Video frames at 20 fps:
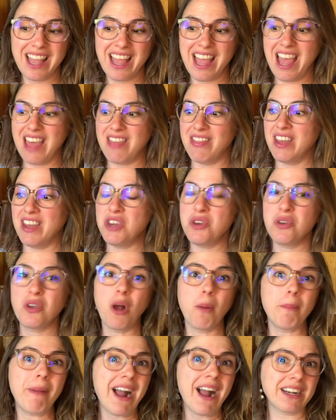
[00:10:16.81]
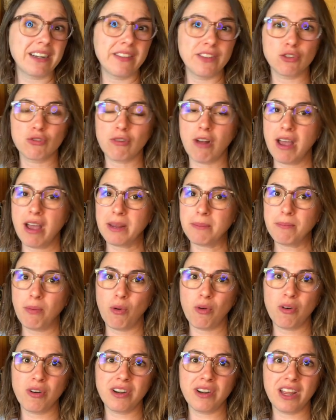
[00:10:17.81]
and then you go back to the drawing
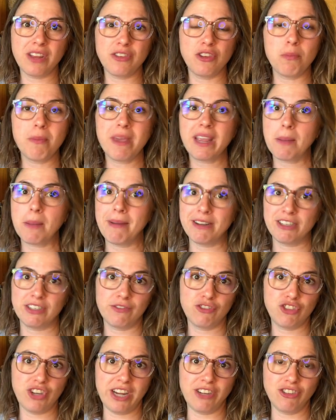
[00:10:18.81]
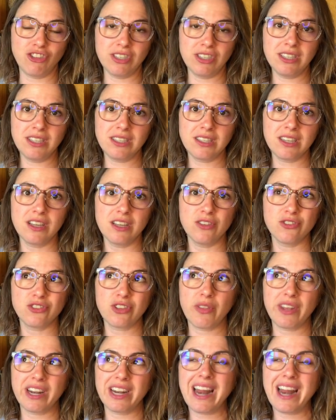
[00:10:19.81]
board and you make a bunch of changes so
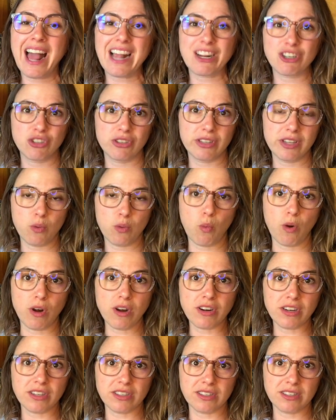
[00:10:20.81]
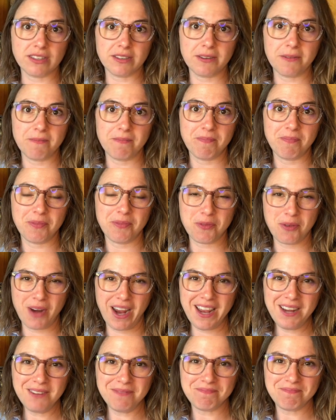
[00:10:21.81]
that it actually works,
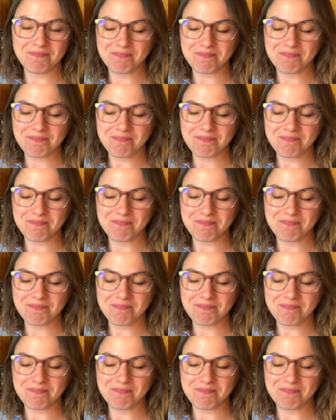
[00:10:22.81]
right?